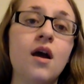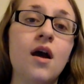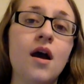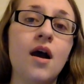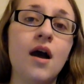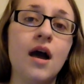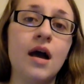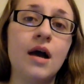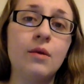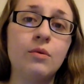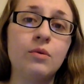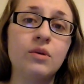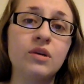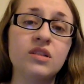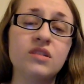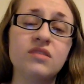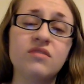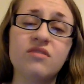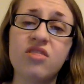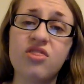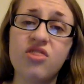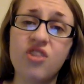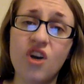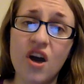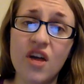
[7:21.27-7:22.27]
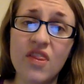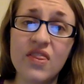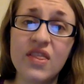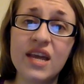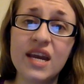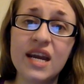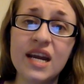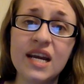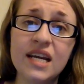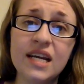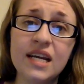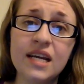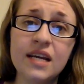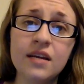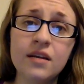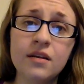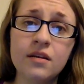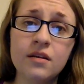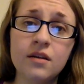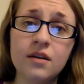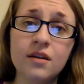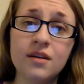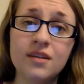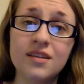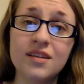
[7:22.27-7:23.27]
I wouldn't have thought that I did
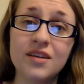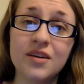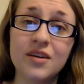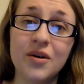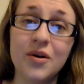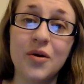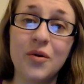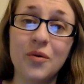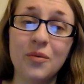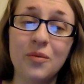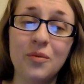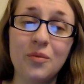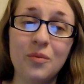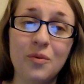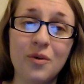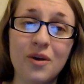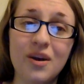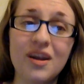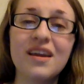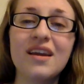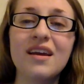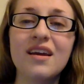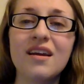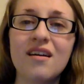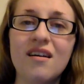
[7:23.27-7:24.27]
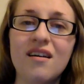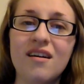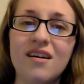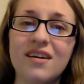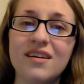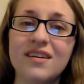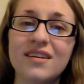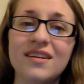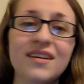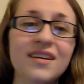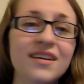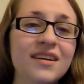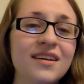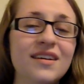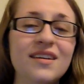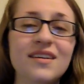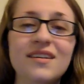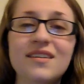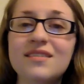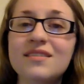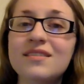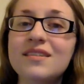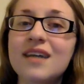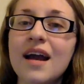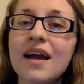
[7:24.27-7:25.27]
until working on
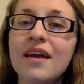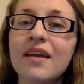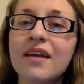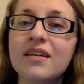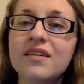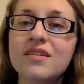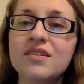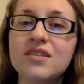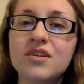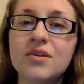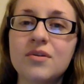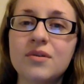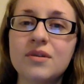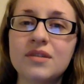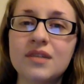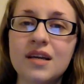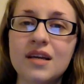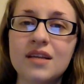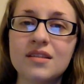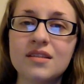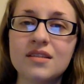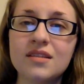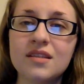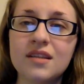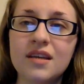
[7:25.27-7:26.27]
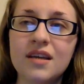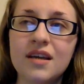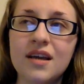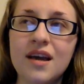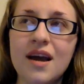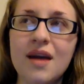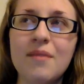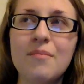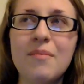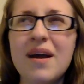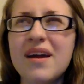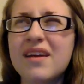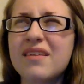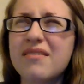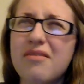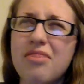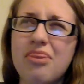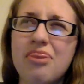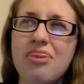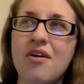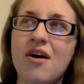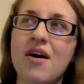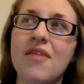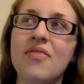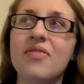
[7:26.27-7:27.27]
dialect so intensely. I might have
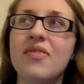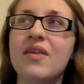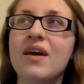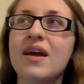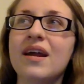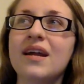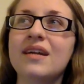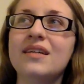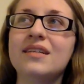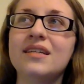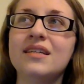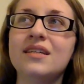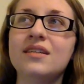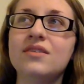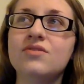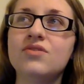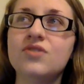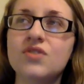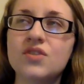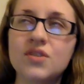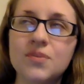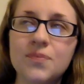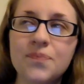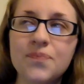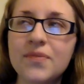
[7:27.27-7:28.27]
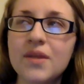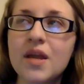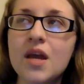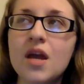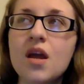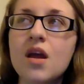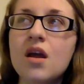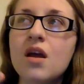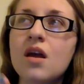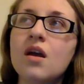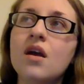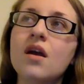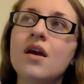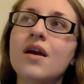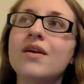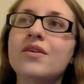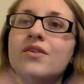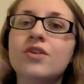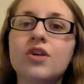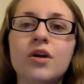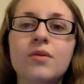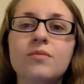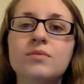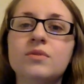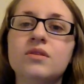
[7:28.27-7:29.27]
thought that I did just in
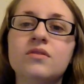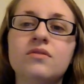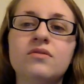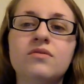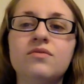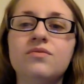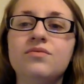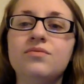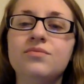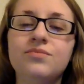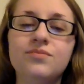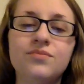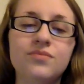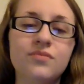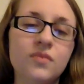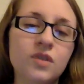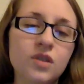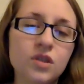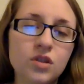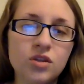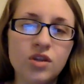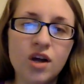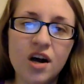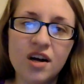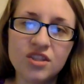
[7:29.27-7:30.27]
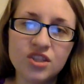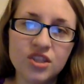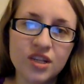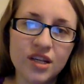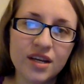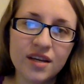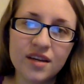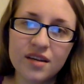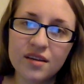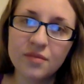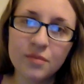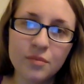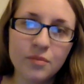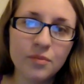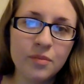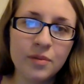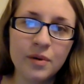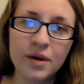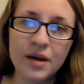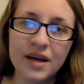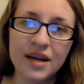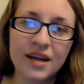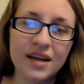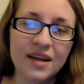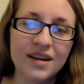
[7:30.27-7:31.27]
terms of logic,
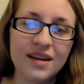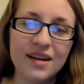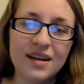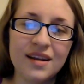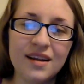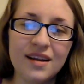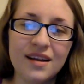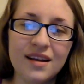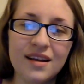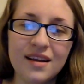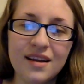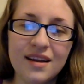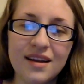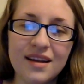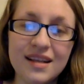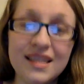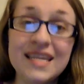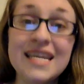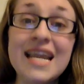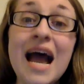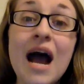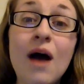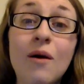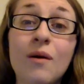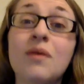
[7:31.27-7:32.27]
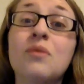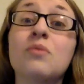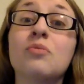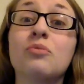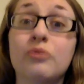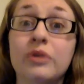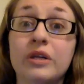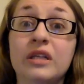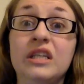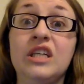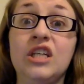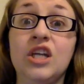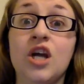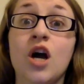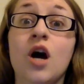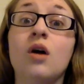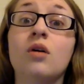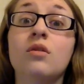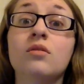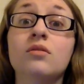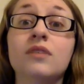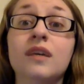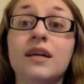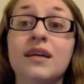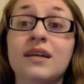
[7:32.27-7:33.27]
but now I really
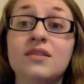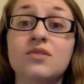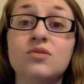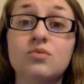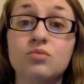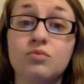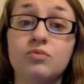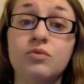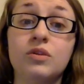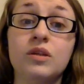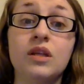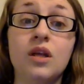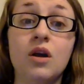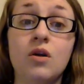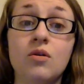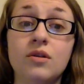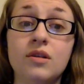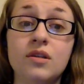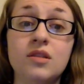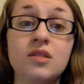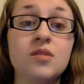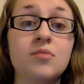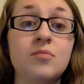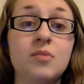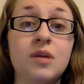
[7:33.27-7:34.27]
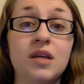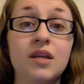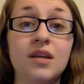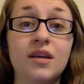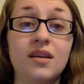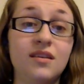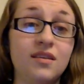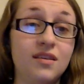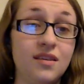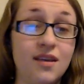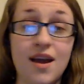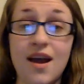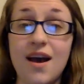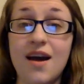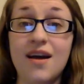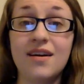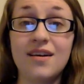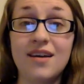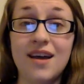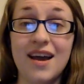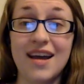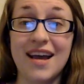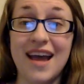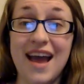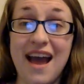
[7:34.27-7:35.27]
know. Like, it's really honed into me. Like, yeah,
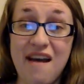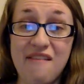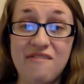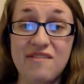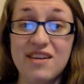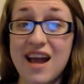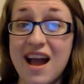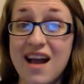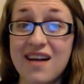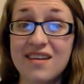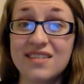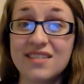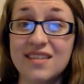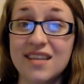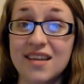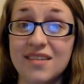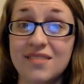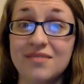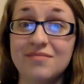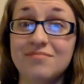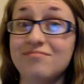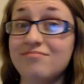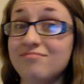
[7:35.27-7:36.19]
I have an accent.